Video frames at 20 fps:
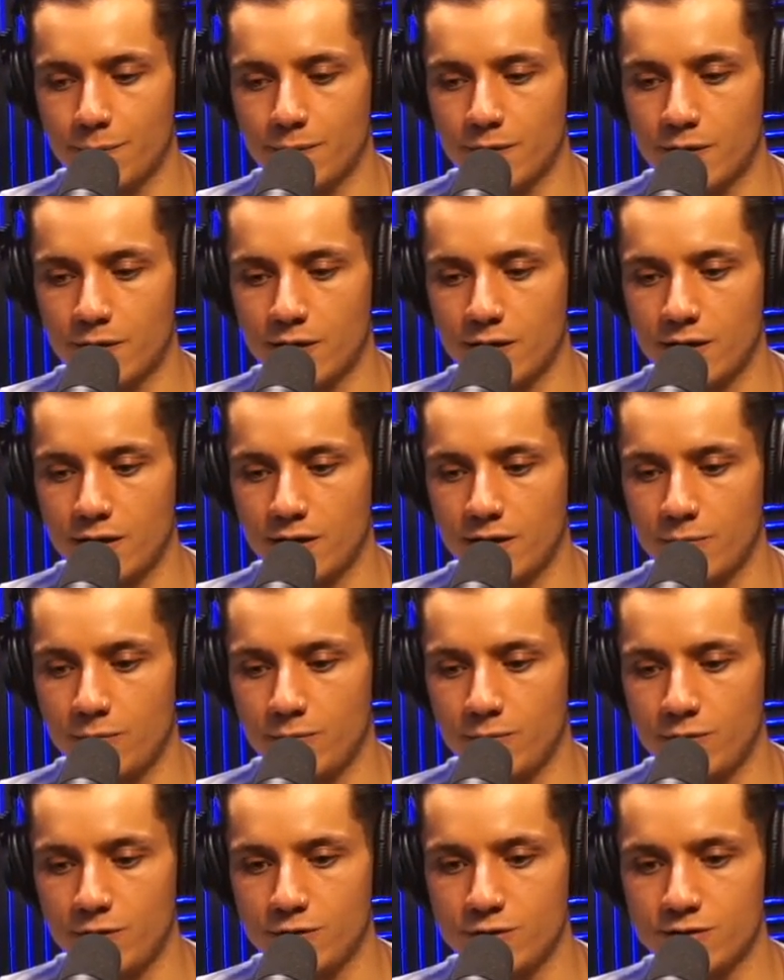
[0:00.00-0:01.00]

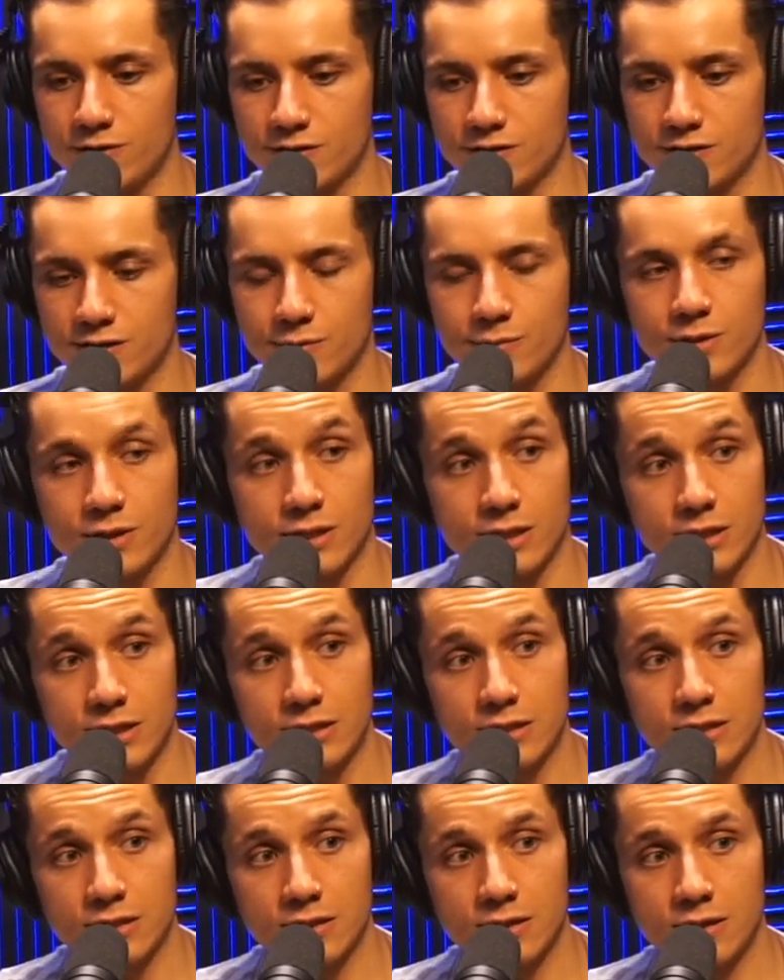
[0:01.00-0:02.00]
I'm using
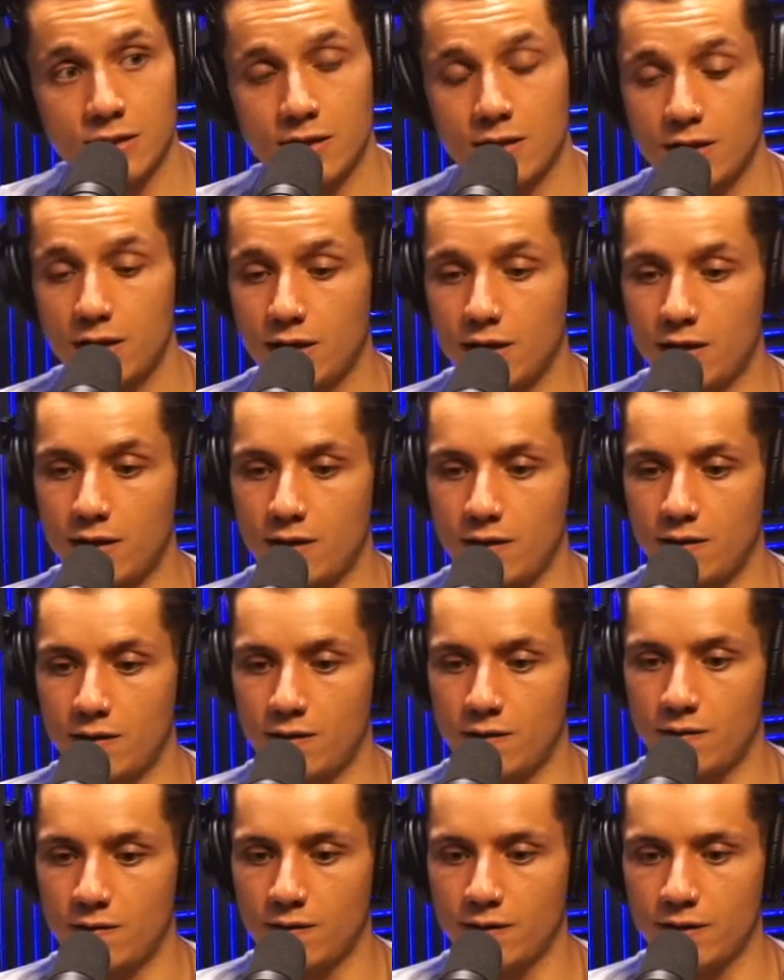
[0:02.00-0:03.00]
CBD,
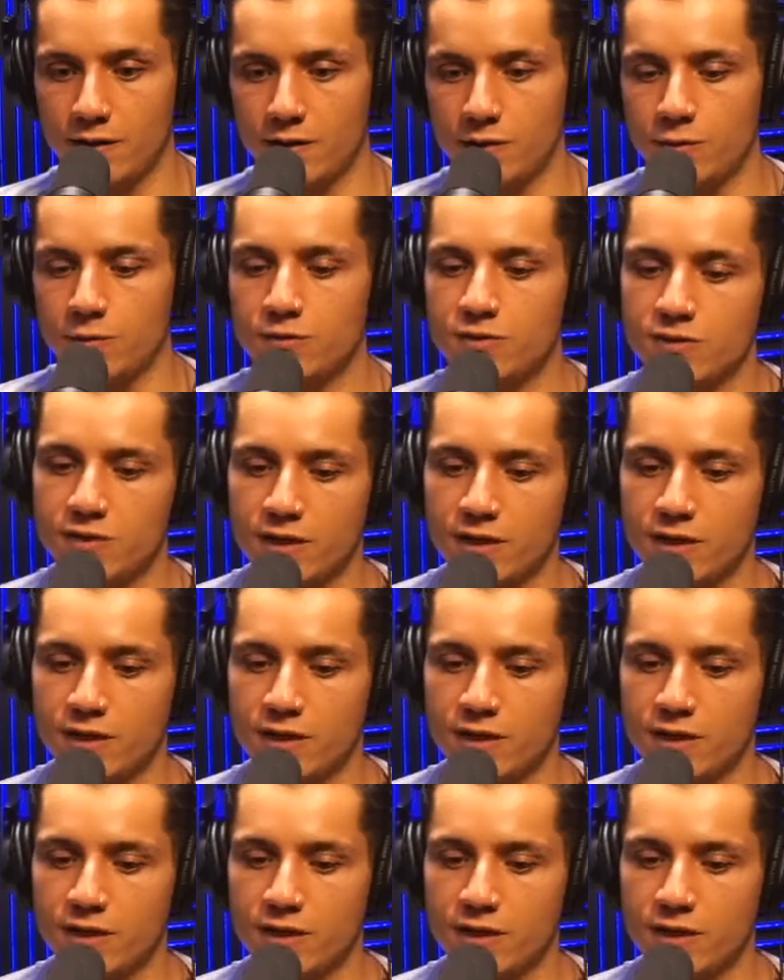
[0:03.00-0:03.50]
and I use the